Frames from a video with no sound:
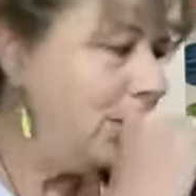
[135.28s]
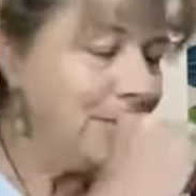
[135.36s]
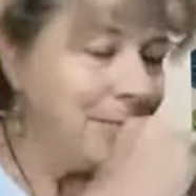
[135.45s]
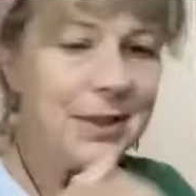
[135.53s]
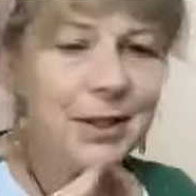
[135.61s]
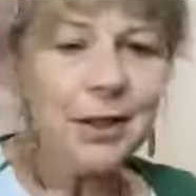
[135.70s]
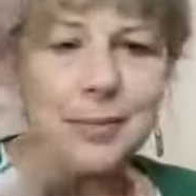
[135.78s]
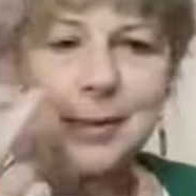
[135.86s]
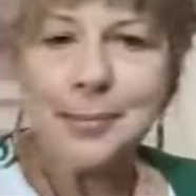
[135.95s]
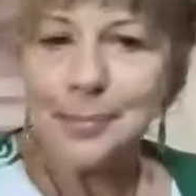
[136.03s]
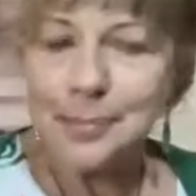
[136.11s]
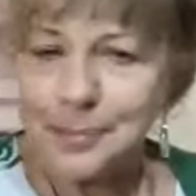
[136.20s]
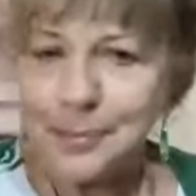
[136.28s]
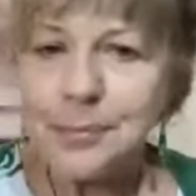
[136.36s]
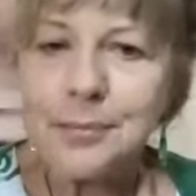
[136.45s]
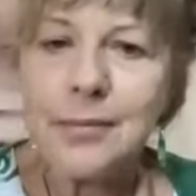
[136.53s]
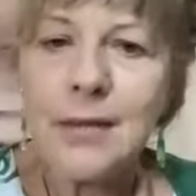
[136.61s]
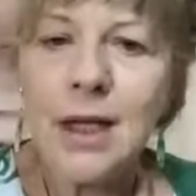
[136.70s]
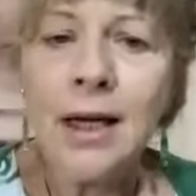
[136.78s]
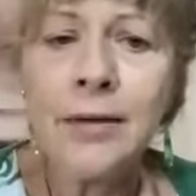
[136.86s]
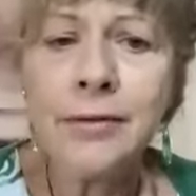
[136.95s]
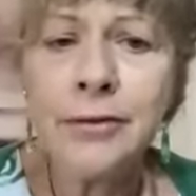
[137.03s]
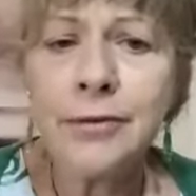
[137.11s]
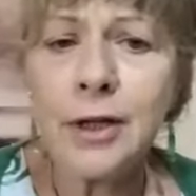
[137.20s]
Excuse me, I
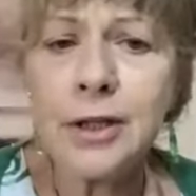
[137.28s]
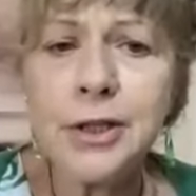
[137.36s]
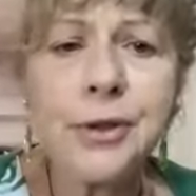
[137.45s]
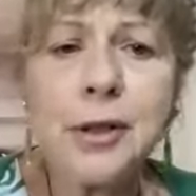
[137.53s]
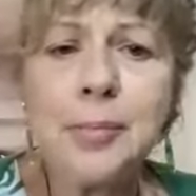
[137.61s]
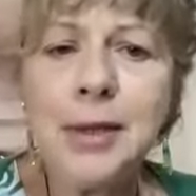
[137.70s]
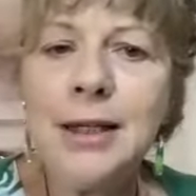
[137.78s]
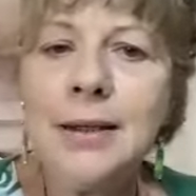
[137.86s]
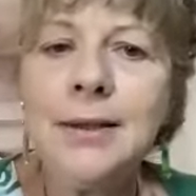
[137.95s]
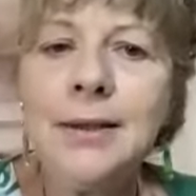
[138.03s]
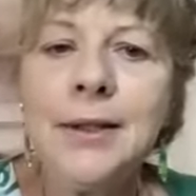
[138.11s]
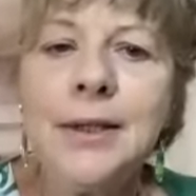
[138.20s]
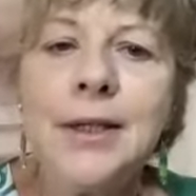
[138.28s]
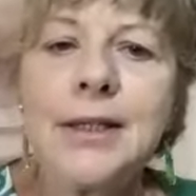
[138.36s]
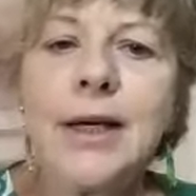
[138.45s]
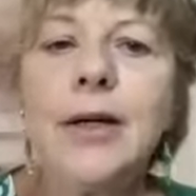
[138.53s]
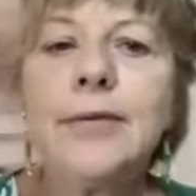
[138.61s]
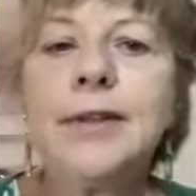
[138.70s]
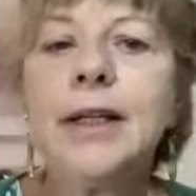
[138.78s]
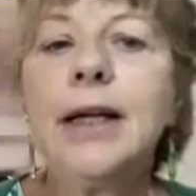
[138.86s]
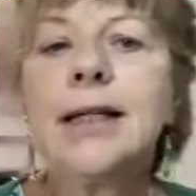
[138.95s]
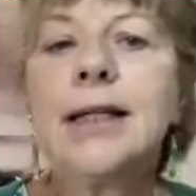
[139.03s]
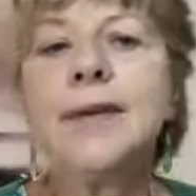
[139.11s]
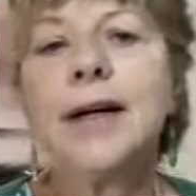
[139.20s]
have a frog joining me. So over the
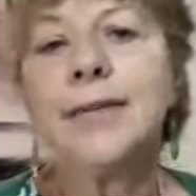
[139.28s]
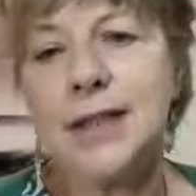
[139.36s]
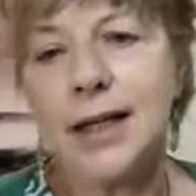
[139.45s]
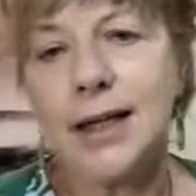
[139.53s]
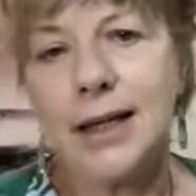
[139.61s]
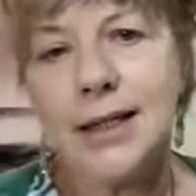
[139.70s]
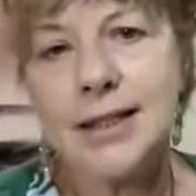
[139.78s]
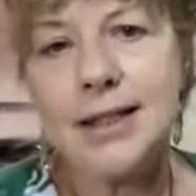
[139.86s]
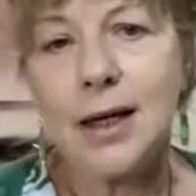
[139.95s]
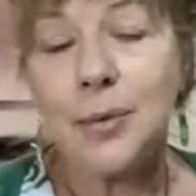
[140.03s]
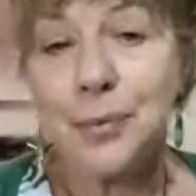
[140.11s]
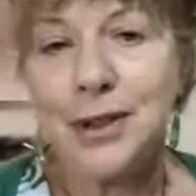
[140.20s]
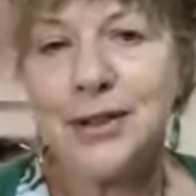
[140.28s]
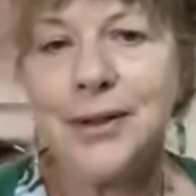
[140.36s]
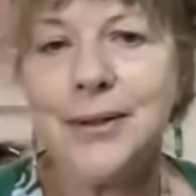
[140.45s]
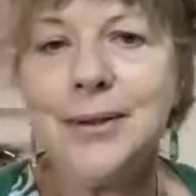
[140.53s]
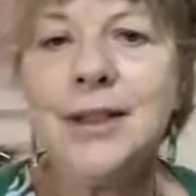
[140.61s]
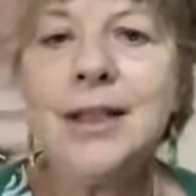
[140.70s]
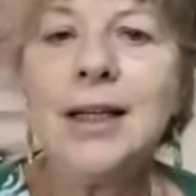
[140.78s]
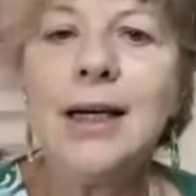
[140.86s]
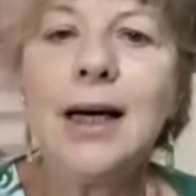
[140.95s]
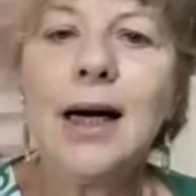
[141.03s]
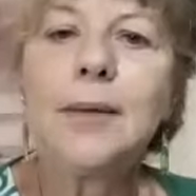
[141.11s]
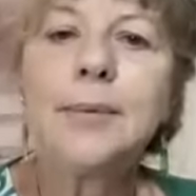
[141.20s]
next 5 days, I'm with you.
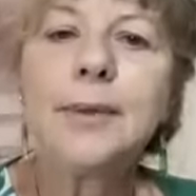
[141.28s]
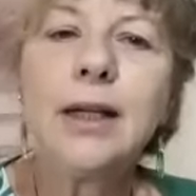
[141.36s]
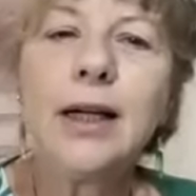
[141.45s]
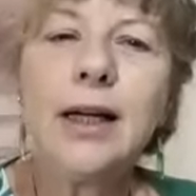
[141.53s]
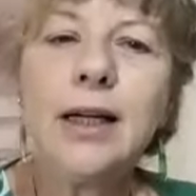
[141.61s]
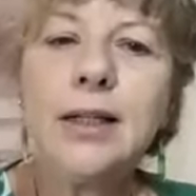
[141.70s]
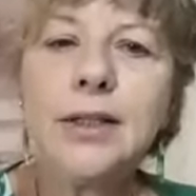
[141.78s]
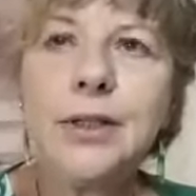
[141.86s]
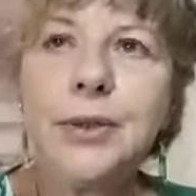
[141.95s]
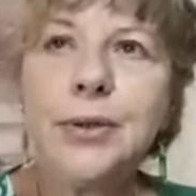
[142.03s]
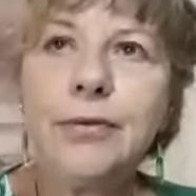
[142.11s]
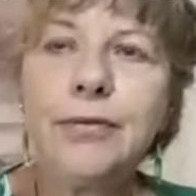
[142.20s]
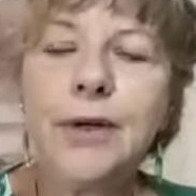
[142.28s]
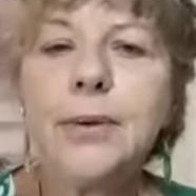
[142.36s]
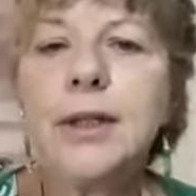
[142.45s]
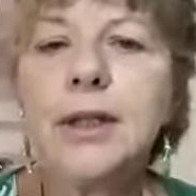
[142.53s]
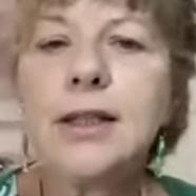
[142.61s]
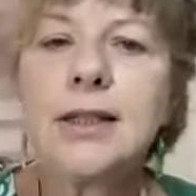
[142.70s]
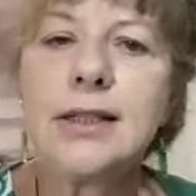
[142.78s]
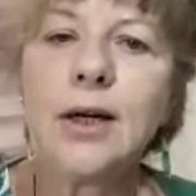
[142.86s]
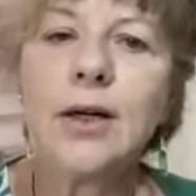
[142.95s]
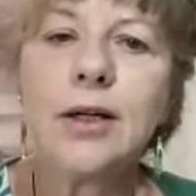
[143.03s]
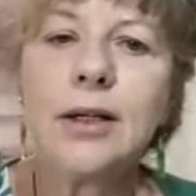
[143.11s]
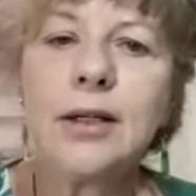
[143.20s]
I would like to focus
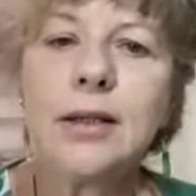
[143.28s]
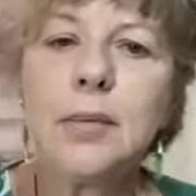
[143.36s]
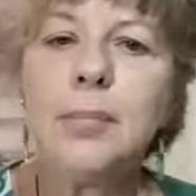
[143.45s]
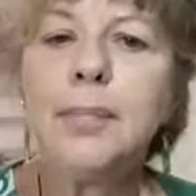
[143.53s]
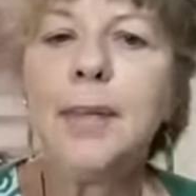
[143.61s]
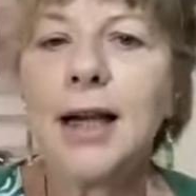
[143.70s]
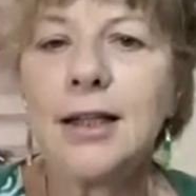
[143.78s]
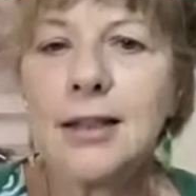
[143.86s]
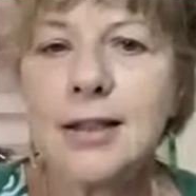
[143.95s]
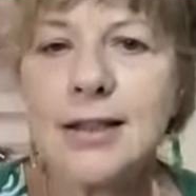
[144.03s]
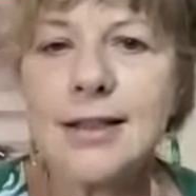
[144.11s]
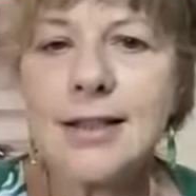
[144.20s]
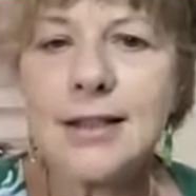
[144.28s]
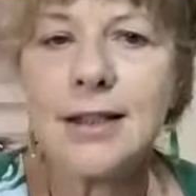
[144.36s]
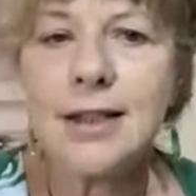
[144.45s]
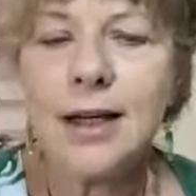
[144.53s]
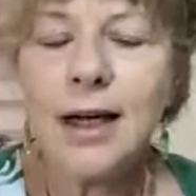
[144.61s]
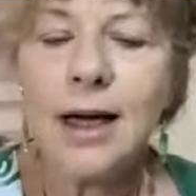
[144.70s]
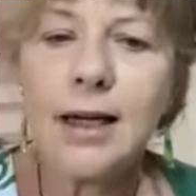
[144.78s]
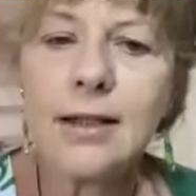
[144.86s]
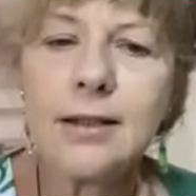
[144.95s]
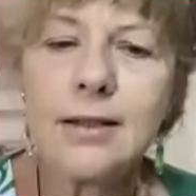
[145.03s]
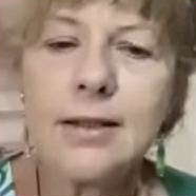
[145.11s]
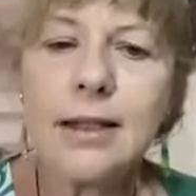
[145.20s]
on balance
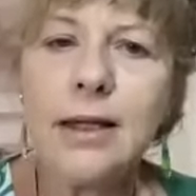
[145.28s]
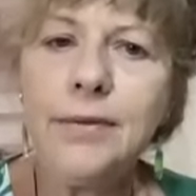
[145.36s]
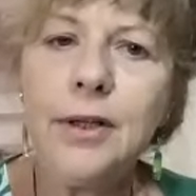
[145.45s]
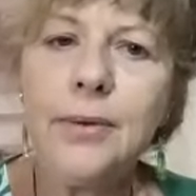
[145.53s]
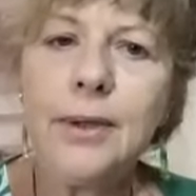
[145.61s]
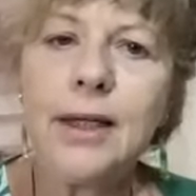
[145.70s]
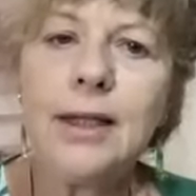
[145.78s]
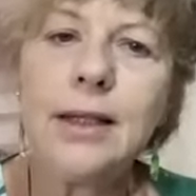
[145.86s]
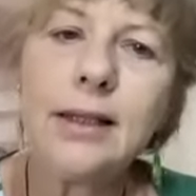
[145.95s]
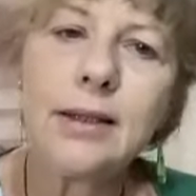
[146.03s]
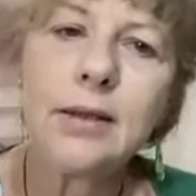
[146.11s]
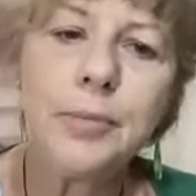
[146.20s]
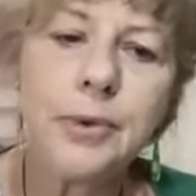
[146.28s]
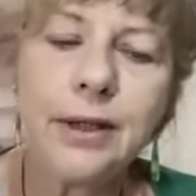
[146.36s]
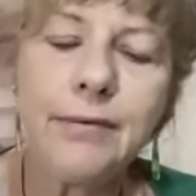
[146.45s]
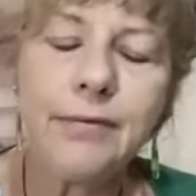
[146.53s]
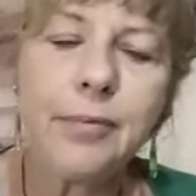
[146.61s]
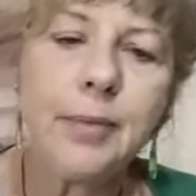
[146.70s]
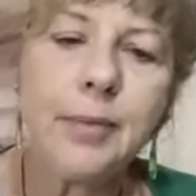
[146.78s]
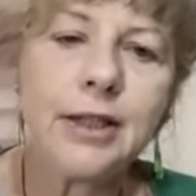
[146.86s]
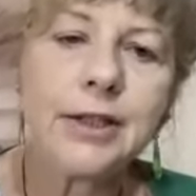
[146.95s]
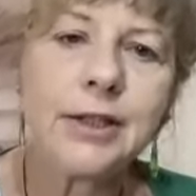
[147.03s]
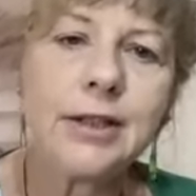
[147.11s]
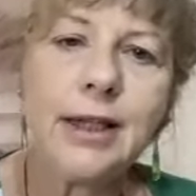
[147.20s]
and give you a little more
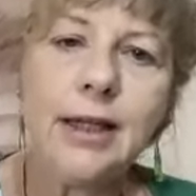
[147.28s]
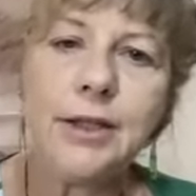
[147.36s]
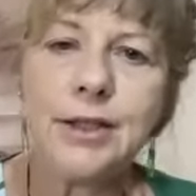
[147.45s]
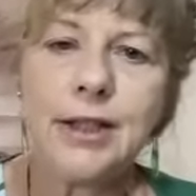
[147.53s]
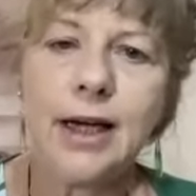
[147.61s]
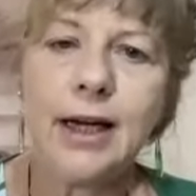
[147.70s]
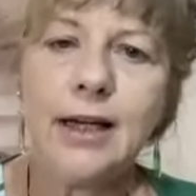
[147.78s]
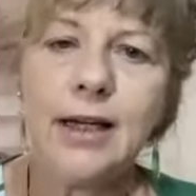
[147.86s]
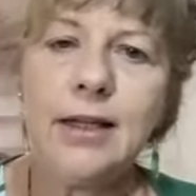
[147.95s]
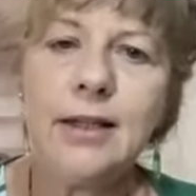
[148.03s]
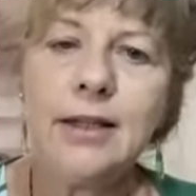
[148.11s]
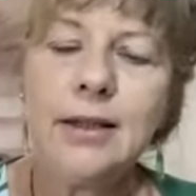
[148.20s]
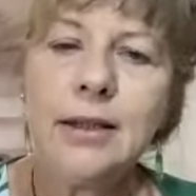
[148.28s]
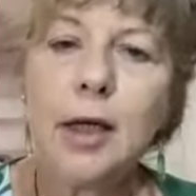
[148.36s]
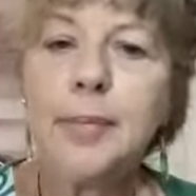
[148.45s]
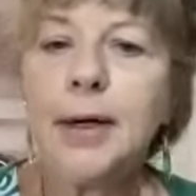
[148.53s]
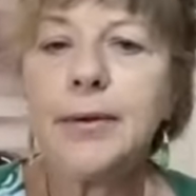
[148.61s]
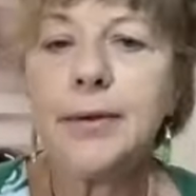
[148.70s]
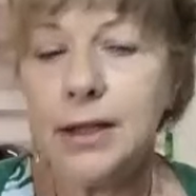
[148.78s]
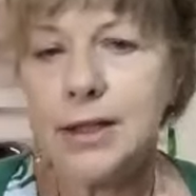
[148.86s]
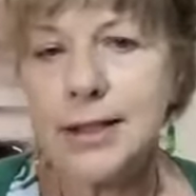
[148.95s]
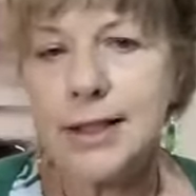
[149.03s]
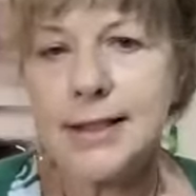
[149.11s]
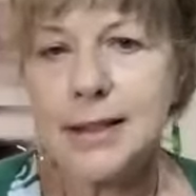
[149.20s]
information each day about each
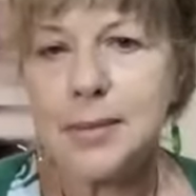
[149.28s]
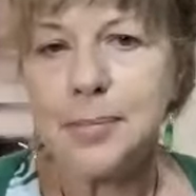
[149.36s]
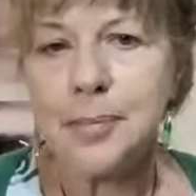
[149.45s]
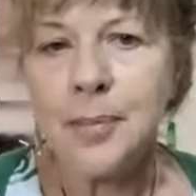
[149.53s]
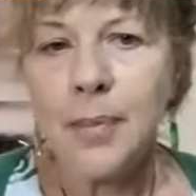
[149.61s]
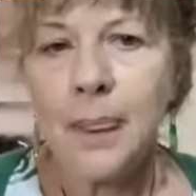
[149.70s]
system,